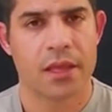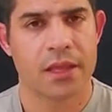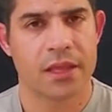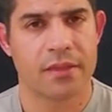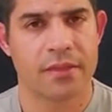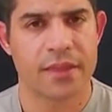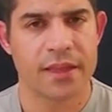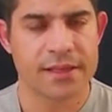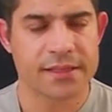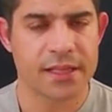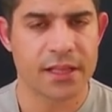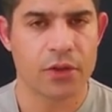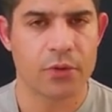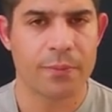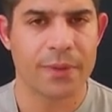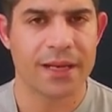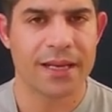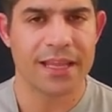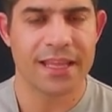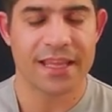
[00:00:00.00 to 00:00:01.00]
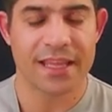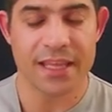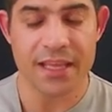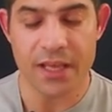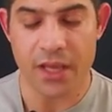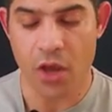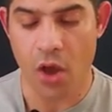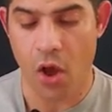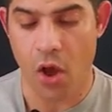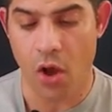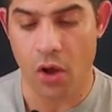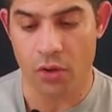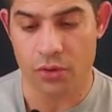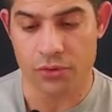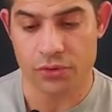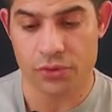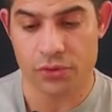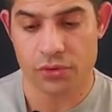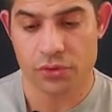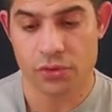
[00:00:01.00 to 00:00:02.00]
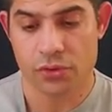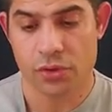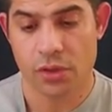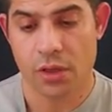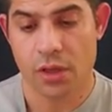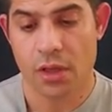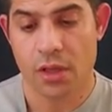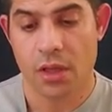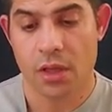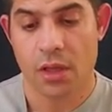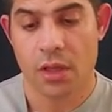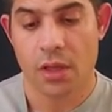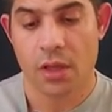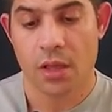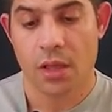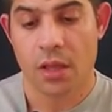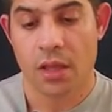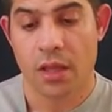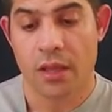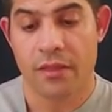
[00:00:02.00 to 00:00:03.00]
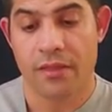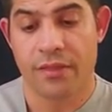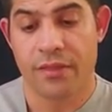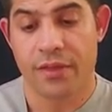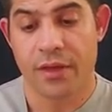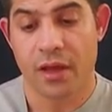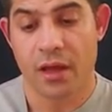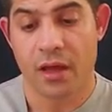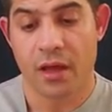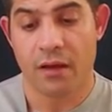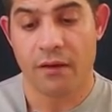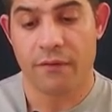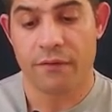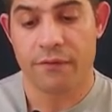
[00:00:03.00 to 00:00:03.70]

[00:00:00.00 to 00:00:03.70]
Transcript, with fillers: He thinks a little bit, he calls. The